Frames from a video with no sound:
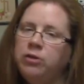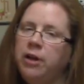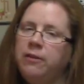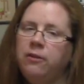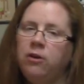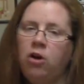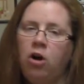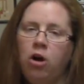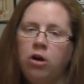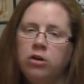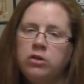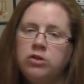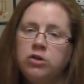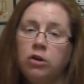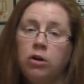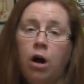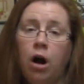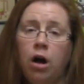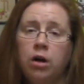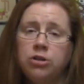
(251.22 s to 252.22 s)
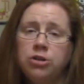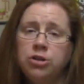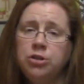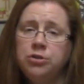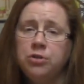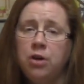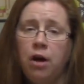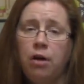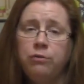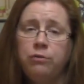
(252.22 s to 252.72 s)
and the cards are
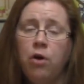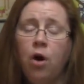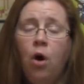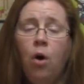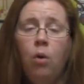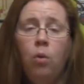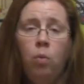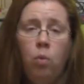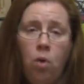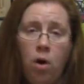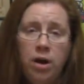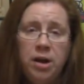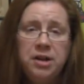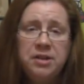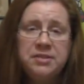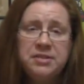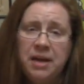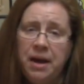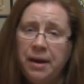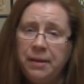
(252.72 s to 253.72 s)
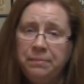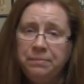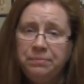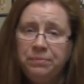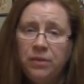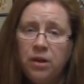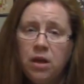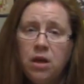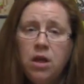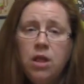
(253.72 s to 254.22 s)
auctioned off one at a time.
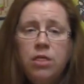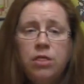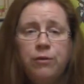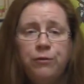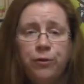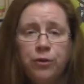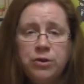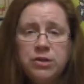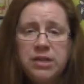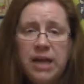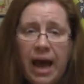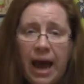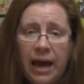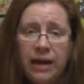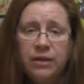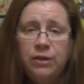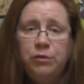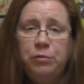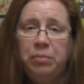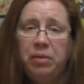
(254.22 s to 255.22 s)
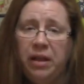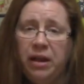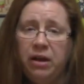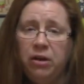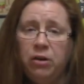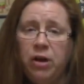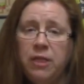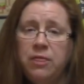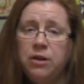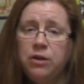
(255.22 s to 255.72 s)
The first active
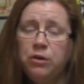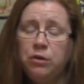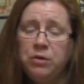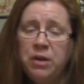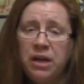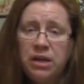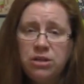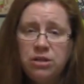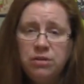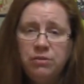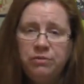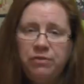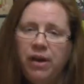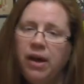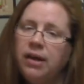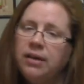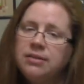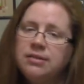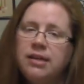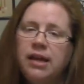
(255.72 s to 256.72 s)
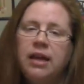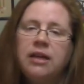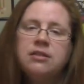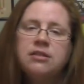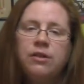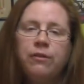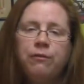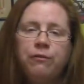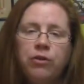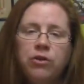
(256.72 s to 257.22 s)
player in the donation phase is
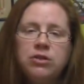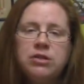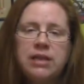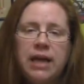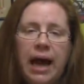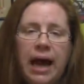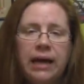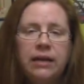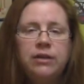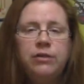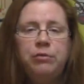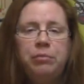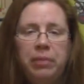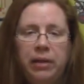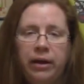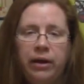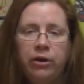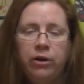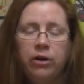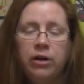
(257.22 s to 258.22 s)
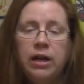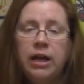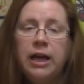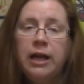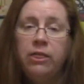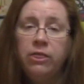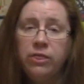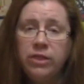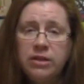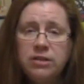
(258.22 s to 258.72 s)
the first active player
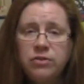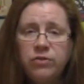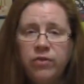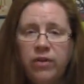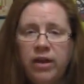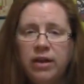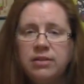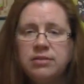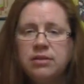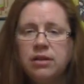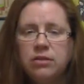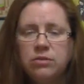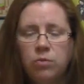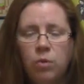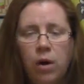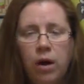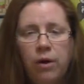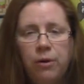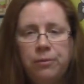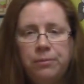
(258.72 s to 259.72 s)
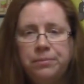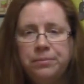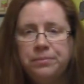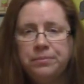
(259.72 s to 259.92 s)
in this phase as well.